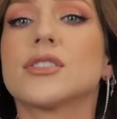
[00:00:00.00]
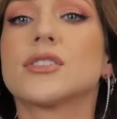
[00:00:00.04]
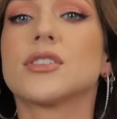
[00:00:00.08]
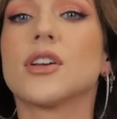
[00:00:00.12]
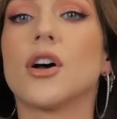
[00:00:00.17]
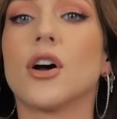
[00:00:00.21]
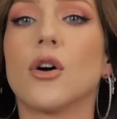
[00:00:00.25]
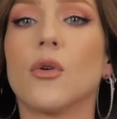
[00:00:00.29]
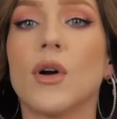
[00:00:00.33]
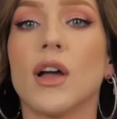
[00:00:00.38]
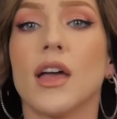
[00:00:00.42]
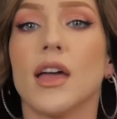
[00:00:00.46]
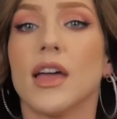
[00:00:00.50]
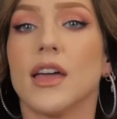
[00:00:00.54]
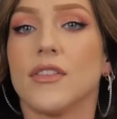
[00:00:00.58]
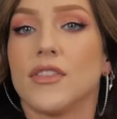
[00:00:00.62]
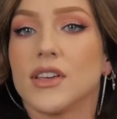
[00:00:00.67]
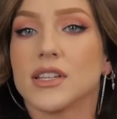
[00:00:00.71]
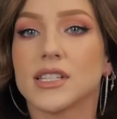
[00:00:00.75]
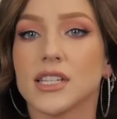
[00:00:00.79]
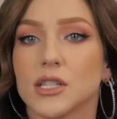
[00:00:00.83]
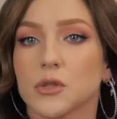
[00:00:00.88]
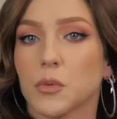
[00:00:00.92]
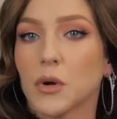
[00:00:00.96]
So
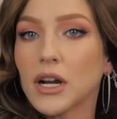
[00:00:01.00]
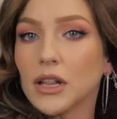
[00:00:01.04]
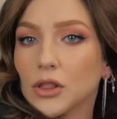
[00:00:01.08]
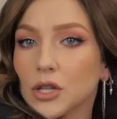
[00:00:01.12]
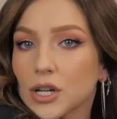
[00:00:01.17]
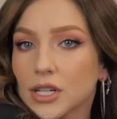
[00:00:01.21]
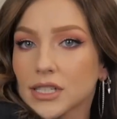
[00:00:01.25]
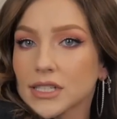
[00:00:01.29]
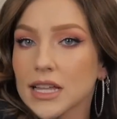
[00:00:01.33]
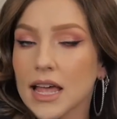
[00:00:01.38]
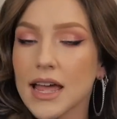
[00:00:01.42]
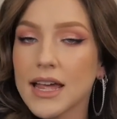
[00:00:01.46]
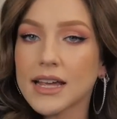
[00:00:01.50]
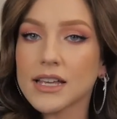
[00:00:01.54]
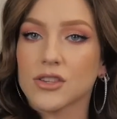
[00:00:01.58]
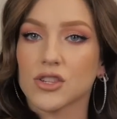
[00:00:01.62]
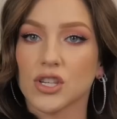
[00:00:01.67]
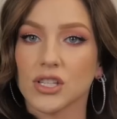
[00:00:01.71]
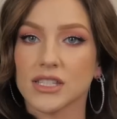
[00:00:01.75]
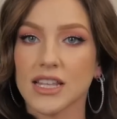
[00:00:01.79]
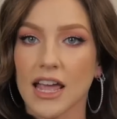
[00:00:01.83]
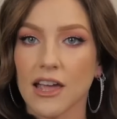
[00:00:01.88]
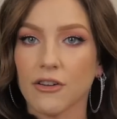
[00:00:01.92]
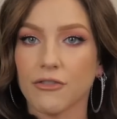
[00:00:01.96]
this is what it looks like. It's
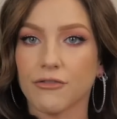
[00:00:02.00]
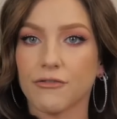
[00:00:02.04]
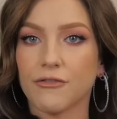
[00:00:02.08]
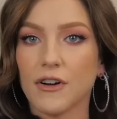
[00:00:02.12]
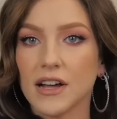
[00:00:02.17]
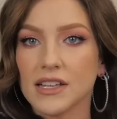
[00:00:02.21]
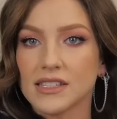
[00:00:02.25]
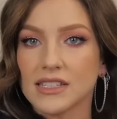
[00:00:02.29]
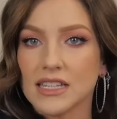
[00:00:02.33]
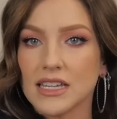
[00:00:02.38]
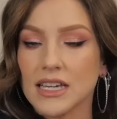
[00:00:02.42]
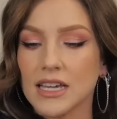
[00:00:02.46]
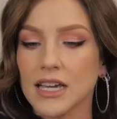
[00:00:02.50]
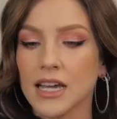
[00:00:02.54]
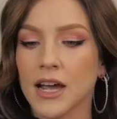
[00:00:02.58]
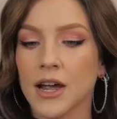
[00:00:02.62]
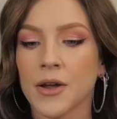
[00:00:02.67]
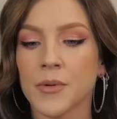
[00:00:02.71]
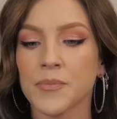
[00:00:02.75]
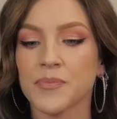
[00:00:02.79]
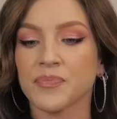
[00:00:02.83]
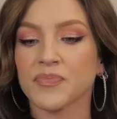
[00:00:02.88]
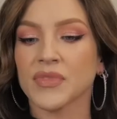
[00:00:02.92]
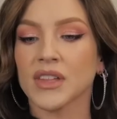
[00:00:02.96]
just a fuzzy
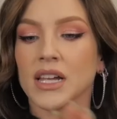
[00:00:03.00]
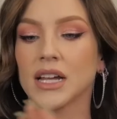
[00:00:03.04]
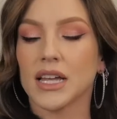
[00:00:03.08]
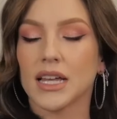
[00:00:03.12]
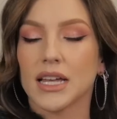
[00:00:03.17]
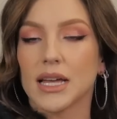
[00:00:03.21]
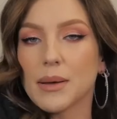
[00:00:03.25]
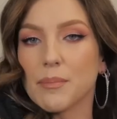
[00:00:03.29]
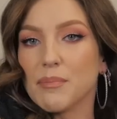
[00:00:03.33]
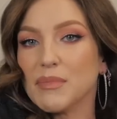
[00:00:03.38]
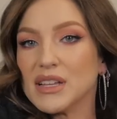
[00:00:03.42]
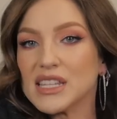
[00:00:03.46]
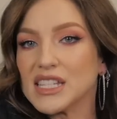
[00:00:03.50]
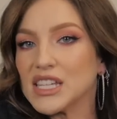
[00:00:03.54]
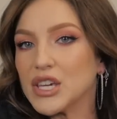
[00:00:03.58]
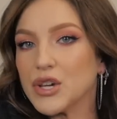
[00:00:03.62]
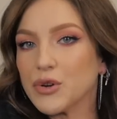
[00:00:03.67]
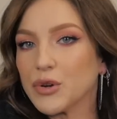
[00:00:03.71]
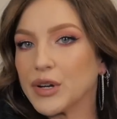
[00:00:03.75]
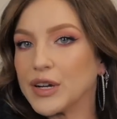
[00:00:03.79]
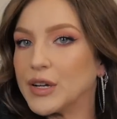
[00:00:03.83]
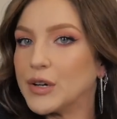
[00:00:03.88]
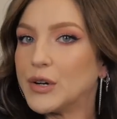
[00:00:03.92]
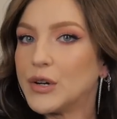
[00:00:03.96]

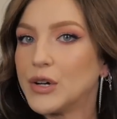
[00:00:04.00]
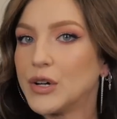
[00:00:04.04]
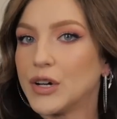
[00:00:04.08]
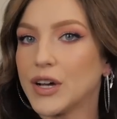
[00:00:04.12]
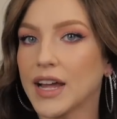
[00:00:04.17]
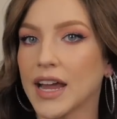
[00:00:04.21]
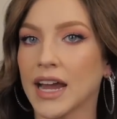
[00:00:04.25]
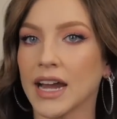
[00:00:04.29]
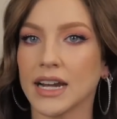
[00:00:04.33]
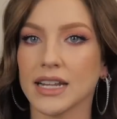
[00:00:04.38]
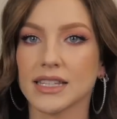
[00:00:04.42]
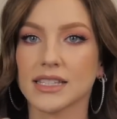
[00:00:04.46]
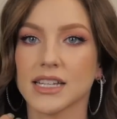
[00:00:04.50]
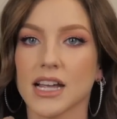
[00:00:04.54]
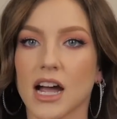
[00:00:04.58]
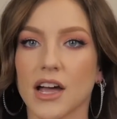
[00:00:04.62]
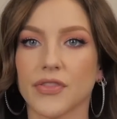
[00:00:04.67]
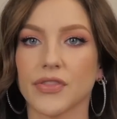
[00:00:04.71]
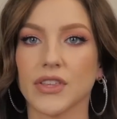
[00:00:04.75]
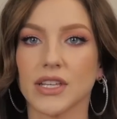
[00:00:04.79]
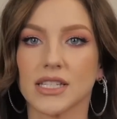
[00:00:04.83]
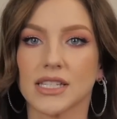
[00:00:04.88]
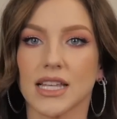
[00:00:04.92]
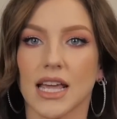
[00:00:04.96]
material and it's
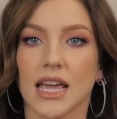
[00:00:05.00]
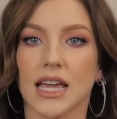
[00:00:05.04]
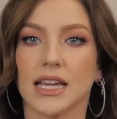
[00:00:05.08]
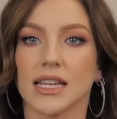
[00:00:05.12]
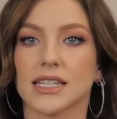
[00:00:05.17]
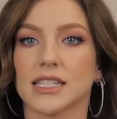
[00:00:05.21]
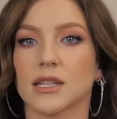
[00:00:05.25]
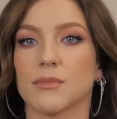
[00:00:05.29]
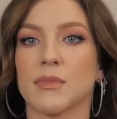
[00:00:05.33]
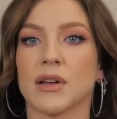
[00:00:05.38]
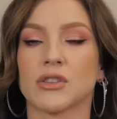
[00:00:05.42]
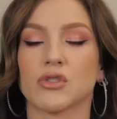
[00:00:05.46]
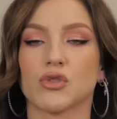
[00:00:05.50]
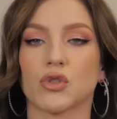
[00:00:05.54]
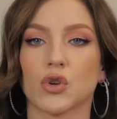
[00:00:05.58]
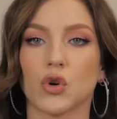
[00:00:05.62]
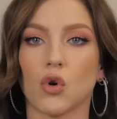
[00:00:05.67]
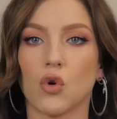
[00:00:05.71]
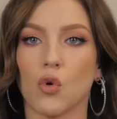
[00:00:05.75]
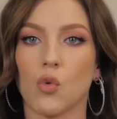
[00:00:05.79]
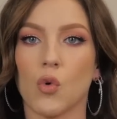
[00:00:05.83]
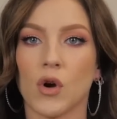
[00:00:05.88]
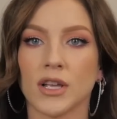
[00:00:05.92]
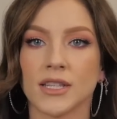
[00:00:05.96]
got this
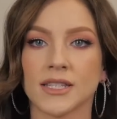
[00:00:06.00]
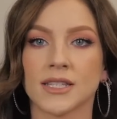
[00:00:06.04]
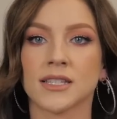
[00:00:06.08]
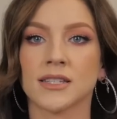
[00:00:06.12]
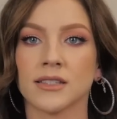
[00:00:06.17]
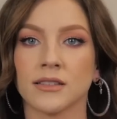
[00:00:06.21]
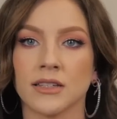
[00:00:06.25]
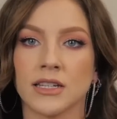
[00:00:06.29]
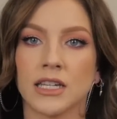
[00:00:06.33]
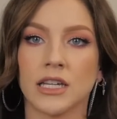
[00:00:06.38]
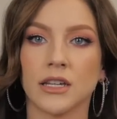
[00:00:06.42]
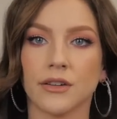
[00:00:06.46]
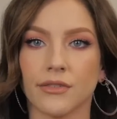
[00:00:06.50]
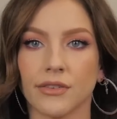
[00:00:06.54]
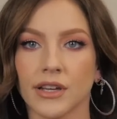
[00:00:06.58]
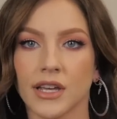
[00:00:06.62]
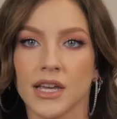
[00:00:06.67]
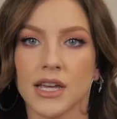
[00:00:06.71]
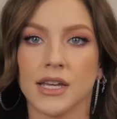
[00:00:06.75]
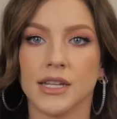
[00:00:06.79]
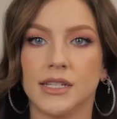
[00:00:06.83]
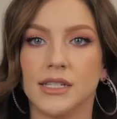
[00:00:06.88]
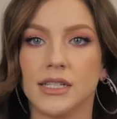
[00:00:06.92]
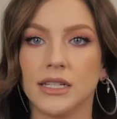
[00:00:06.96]
asymmetrical one sleeve
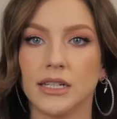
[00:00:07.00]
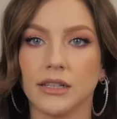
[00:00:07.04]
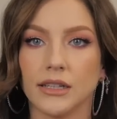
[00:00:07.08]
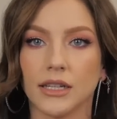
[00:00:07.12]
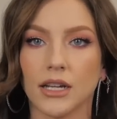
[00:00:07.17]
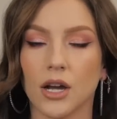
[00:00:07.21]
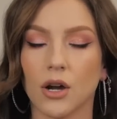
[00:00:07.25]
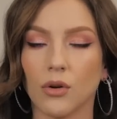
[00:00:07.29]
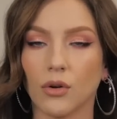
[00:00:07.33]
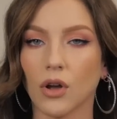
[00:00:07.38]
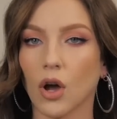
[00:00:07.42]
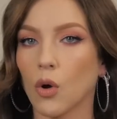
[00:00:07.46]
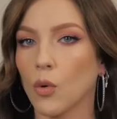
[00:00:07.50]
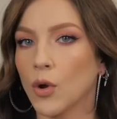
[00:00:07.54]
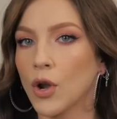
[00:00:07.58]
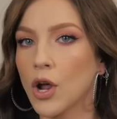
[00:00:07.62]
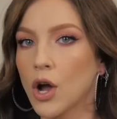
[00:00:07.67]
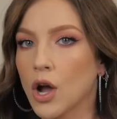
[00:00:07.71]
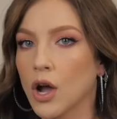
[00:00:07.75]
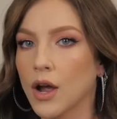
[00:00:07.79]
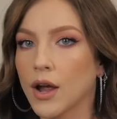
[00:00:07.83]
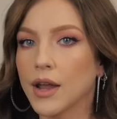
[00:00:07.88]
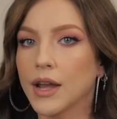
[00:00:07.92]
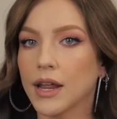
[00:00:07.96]
dealio going
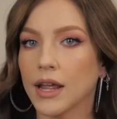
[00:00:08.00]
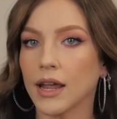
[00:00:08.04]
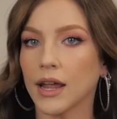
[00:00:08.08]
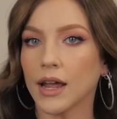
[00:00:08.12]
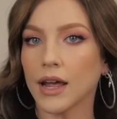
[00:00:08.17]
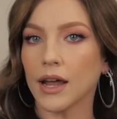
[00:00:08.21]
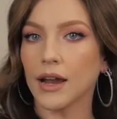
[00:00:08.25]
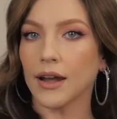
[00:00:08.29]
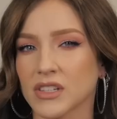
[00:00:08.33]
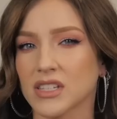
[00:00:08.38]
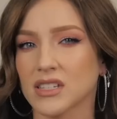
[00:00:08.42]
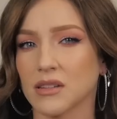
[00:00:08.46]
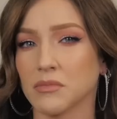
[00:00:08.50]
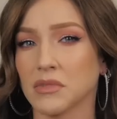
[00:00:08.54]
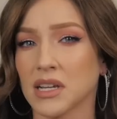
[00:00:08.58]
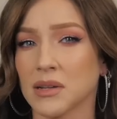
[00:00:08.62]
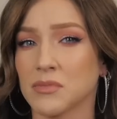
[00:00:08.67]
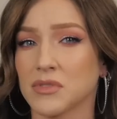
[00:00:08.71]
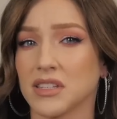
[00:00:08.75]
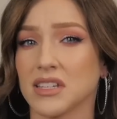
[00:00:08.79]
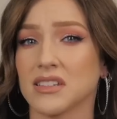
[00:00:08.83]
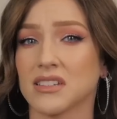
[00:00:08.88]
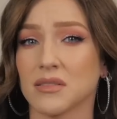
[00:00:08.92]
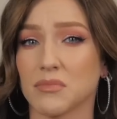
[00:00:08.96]
on, and
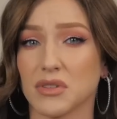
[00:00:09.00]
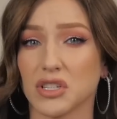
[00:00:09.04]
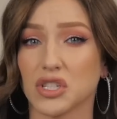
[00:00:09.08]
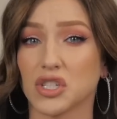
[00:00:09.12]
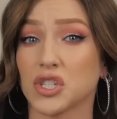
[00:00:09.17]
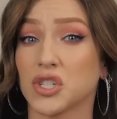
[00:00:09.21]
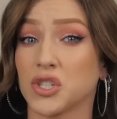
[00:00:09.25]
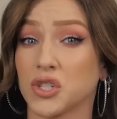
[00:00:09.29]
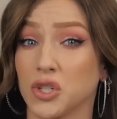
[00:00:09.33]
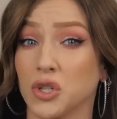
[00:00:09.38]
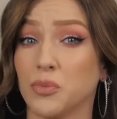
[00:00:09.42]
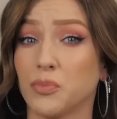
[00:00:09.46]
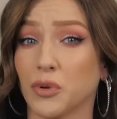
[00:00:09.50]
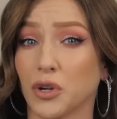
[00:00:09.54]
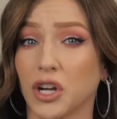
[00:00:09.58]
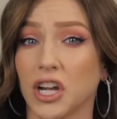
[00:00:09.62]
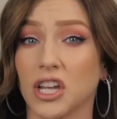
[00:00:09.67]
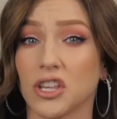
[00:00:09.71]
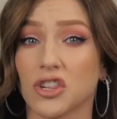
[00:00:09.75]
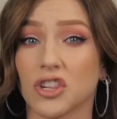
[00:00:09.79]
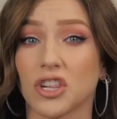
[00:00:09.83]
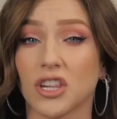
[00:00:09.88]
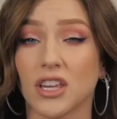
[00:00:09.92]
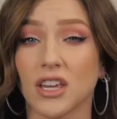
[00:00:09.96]
sometimes these can be super
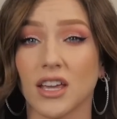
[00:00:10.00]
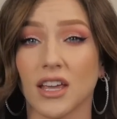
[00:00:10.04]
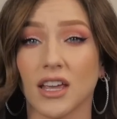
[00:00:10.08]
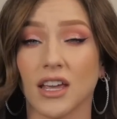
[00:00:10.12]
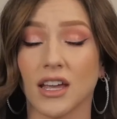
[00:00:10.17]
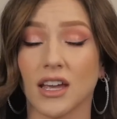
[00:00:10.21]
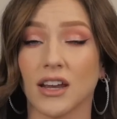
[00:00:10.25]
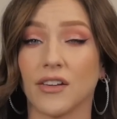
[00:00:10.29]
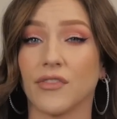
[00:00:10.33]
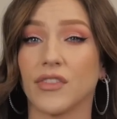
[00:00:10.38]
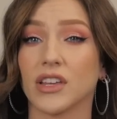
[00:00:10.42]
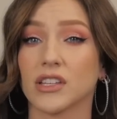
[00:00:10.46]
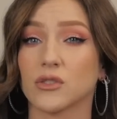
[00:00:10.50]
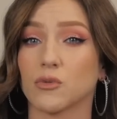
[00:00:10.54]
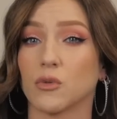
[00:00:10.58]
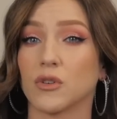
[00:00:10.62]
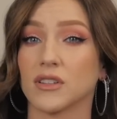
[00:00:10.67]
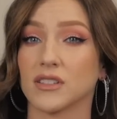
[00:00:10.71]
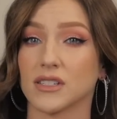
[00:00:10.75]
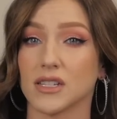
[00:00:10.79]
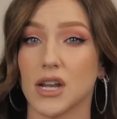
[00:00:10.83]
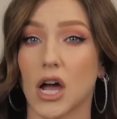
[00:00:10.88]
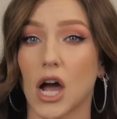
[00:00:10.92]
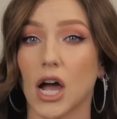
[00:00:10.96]
itchy and this
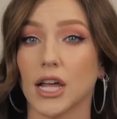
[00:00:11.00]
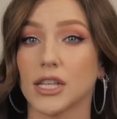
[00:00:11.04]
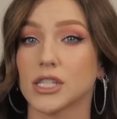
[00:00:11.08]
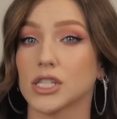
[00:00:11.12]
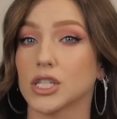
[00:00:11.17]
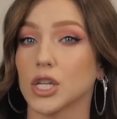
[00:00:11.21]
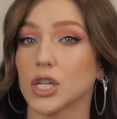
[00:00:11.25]
one is not,